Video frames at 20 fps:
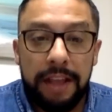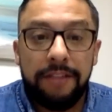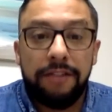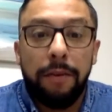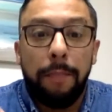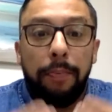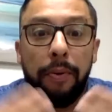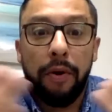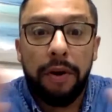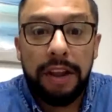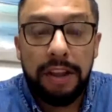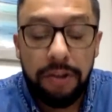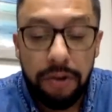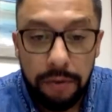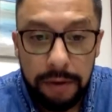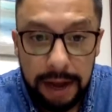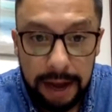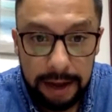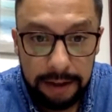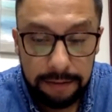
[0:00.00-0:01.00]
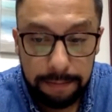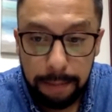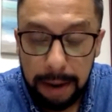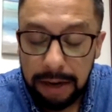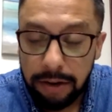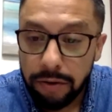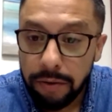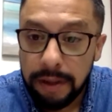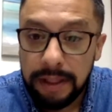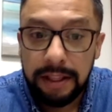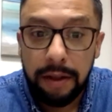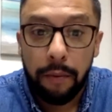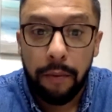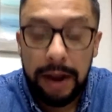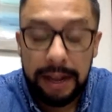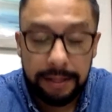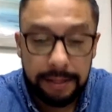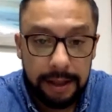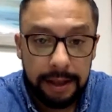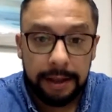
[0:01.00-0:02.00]
supporting you guys by doing the
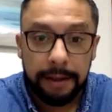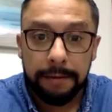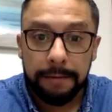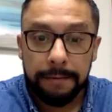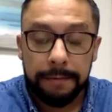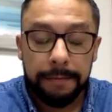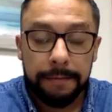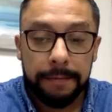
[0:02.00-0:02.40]
right thing,